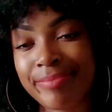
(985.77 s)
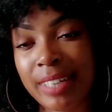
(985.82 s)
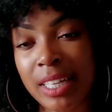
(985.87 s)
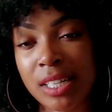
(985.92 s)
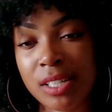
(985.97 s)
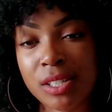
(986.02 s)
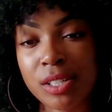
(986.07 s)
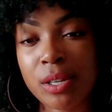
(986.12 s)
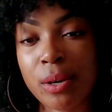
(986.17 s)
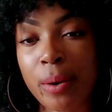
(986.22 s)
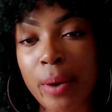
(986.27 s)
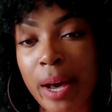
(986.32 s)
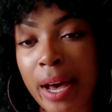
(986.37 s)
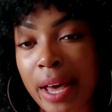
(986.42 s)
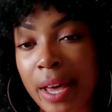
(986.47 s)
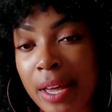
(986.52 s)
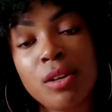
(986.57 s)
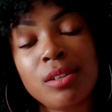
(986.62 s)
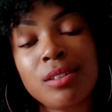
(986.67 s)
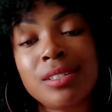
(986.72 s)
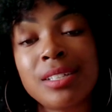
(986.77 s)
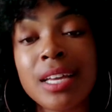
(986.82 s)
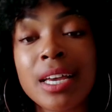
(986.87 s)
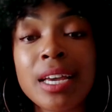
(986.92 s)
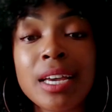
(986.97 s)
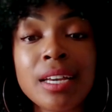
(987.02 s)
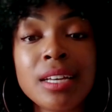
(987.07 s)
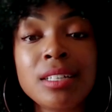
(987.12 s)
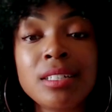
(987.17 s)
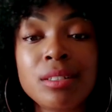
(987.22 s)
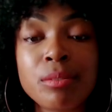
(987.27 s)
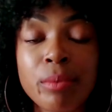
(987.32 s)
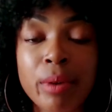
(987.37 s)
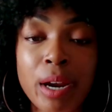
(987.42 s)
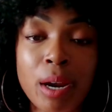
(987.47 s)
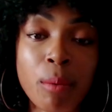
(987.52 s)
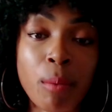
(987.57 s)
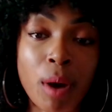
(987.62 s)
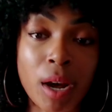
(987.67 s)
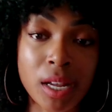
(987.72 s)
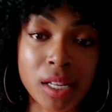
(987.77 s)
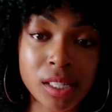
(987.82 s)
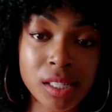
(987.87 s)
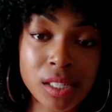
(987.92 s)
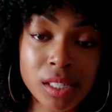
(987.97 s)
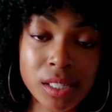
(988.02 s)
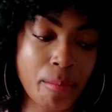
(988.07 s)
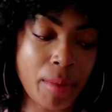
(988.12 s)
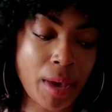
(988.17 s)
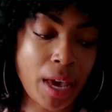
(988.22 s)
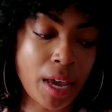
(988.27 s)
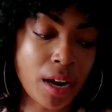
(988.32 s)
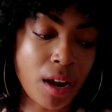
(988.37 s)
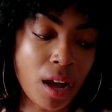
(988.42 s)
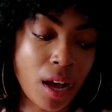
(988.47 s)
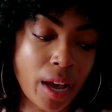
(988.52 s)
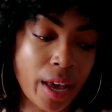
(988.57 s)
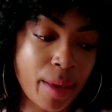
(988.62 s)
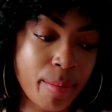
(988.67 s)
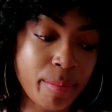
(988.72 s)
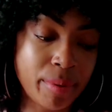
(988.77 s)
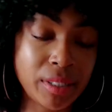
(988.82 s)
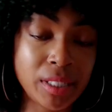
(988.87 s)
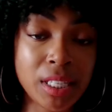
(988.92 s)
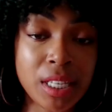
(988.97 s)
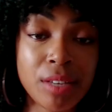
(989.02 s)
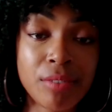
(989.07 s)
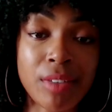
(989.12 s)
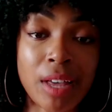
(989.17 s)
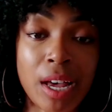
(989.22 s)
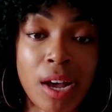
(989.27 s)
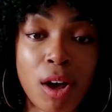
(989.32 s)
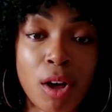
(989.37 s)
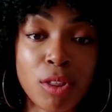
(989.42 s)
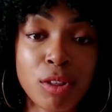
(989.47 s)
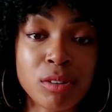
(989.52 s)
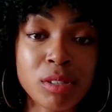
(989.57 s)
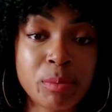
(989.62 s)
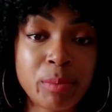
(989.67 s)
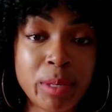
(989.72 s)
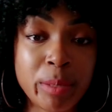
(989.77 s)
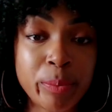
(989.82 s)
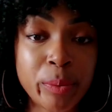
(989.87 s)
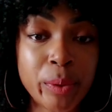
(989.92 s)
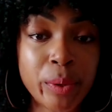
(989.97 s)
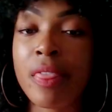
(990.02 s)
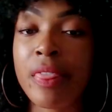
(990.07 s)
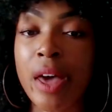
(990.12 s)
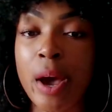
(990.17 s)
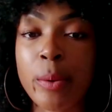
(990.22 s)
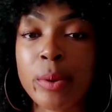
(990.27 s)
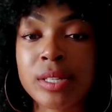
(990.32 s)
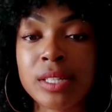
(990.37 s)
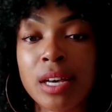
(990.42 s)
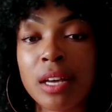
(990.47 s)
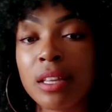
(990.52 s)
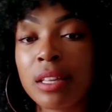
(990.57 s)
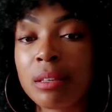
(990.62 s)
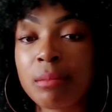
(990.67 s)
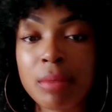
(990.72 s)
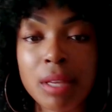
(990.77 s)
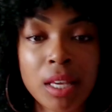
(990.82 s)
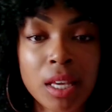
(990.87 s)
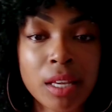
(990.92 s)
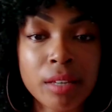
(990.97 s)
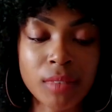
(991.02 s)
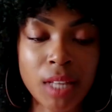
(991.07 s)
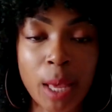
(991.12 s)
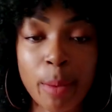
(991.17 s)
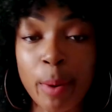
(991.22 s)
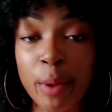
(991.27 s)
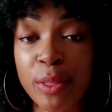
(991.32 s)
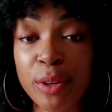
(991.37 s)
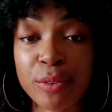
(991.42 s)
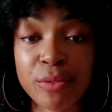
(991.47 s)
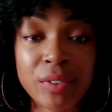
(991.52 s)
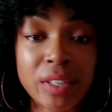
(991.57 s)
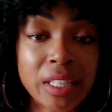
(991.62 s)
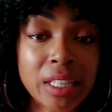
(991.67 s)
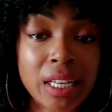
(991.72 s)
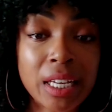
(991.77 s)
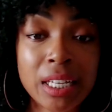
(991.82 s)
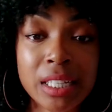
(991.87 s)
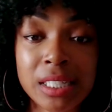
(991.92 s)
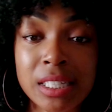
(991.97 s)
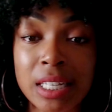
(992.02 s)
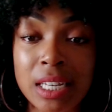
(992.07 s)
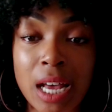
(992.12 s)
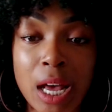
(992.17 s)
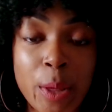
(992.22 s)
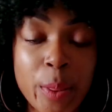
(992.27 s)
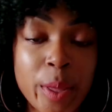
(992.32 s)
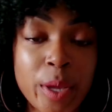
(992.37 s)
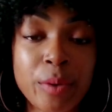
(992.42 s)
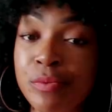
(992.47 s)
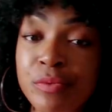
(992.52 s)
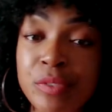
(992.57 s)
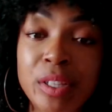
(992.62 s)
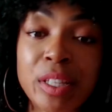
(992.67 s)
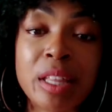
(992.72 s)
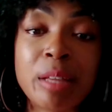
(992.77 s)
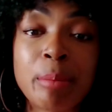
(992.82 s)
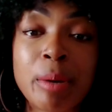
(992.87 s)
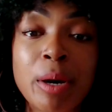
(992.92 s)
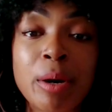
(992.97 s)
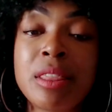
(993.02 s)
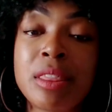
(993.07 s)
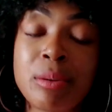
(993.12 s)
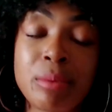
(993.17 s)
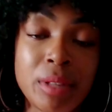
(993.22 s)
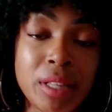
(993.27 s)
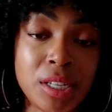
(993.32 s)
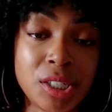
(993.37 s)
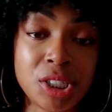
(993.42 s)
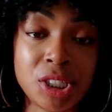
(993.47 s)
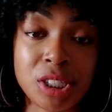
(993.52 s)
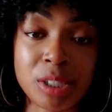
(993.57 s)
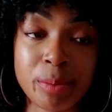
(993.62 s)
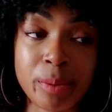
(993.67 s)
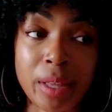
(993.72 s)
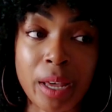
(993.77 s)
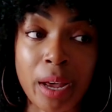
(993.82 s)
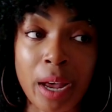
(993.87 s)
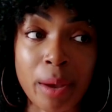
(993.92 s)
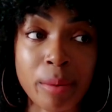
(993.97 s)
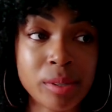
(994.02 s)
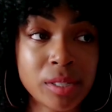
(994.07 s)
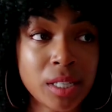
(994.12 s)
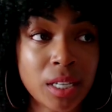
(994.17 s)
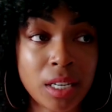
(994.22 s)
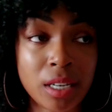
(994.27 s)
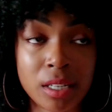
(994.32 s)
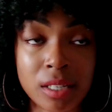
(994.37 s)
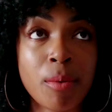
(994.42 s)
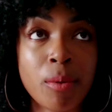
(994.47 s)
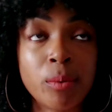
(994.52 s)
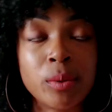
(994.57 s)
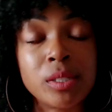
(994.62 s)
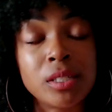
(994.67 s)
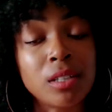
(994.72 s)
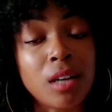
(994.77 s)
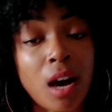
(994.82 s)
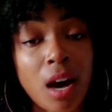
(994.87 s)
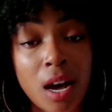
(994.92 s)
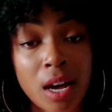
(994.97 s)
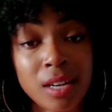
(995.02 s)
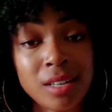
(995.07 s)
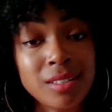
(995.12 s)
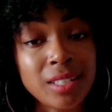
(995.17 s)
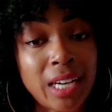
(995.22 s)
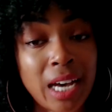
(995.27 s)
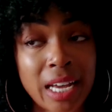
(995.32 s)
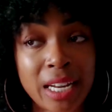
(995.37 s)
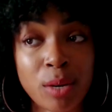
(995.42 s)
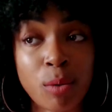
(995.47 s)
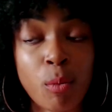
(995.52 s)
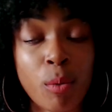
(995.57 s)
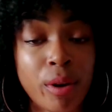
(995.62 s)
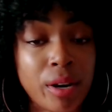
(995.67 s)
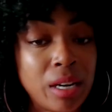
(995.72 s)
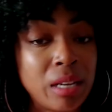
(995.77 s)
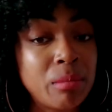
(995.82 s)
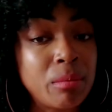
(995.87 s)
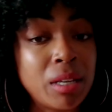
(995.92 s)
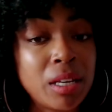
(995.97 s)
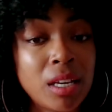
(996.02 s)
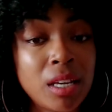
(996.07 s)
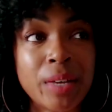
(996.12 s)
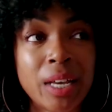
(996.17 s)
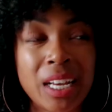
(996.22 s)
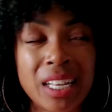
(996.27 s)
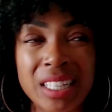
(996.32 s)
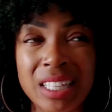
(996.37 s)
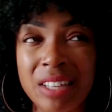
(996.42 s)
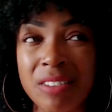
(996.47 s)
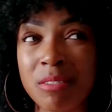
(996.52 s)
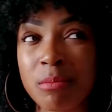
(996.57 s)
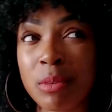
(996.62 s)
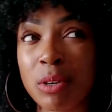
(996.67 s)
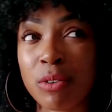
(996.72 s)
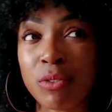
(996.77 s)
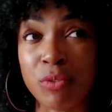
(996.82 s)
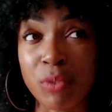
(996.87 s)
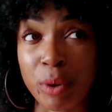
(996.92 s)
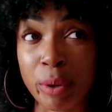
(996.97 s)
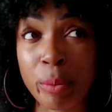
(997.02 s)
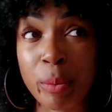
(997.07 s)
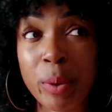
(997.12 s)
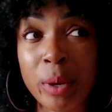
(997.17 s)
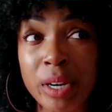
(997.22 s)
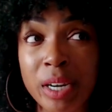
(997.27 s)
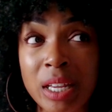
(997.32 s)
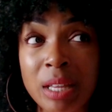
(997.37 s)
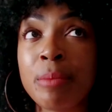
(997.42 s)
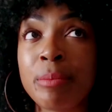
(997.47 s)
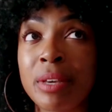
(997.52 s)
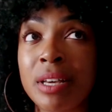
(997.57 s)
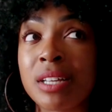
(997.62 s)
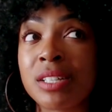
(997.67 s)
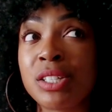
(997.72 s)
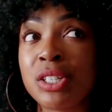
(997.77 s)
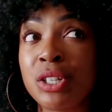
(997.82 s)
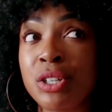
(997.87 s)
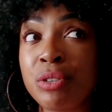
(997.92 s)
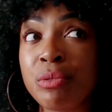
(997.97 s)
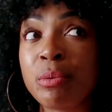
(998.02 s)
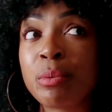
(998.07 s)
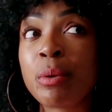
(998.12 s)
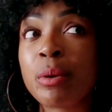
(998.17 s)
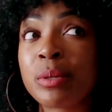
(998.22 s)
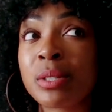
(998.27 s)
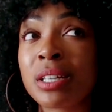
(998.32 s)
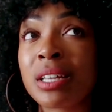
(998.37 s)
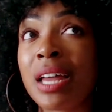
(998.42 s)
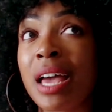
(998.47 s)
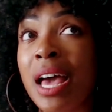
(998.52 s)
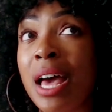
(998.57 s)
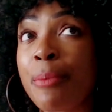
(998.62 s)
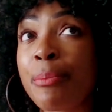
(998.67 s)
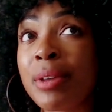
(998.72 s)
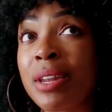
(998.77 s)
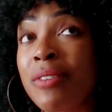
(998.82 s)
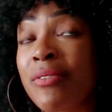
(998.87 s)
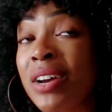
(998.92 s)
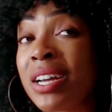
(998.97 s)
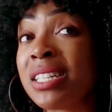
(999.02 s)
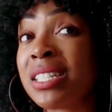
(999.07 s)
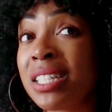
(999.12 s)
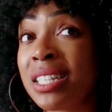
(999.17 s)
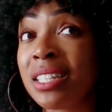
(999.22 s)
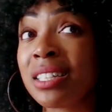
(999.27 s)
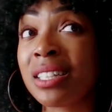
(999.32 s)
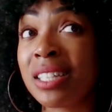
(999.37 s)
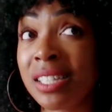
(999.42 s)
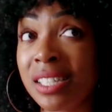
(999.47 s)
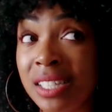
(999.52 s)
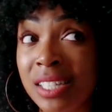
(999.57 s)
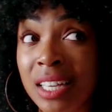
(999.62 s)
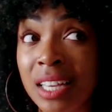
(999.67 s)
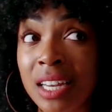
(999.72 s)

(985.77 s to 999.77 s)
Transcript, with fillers: and so I stayed where I was, and I believe that all those people that were telling me about their feelings and how they feel about the relationship that I was in was God kind of warning me and giving me a forewarning, because he knew what was going to happen if I didn't listen.